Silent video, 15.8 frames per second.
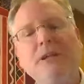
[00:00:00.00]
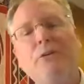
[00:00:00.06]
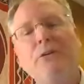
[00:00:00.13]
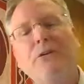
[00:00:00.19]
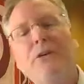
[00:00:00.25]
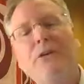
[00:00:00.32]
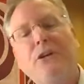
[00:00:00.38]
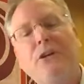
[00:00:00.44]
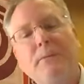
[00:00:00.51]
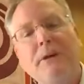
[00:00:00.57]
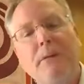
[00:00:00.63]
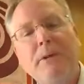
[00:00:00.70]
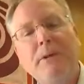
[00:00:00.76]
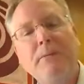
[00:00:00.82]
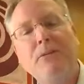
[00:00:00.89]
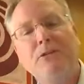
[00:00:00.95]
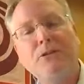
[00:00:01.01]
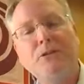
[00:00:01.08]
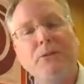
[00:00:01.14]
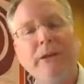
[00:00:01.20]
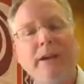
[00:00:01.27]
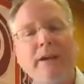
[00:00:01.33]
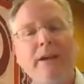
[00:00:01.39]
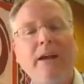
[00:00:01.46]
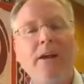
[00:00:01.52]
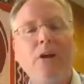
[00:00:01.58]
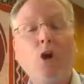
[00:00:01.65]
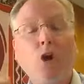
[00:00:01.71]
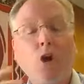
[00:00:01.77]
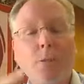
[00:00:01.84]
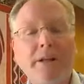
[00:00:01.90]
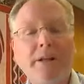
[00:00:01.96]
or you hear about people doing
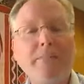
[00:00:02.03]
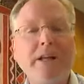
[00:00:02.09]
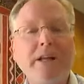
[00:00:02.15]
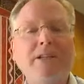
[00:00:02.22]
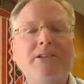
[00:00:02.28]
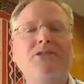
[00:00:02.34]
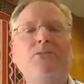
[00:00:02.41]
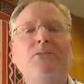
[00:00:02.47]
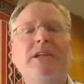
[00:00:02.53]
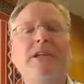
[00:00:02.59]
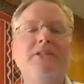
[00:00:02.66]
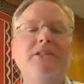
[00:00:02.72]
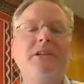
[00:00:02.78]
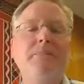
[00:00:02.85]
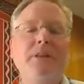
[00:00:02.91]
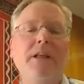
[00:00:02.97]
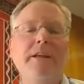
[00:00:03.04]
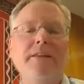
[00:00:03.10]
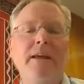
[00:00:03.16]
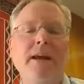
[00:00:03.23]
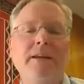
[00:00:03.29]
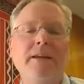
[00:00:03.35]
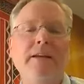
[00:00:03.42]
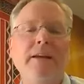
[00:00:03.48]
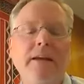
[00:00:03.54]
urban ministry, something like that.